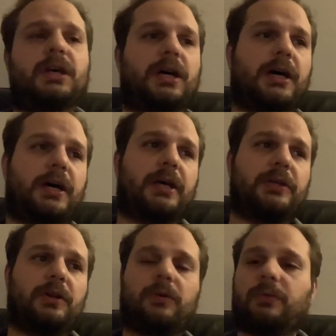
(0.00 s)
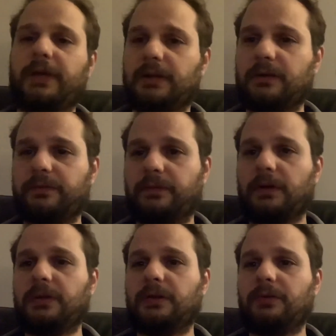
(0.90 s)
You know, like on the
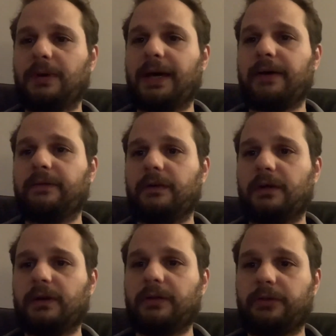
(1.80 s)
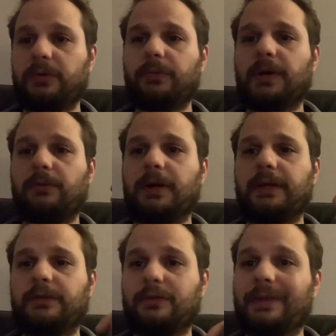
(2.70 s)
front you have a three-way,
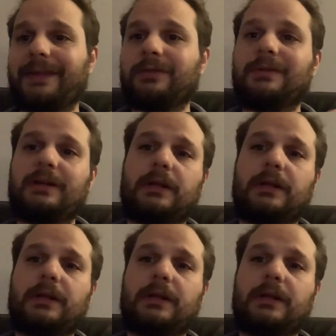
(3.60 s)
right? So that's going to need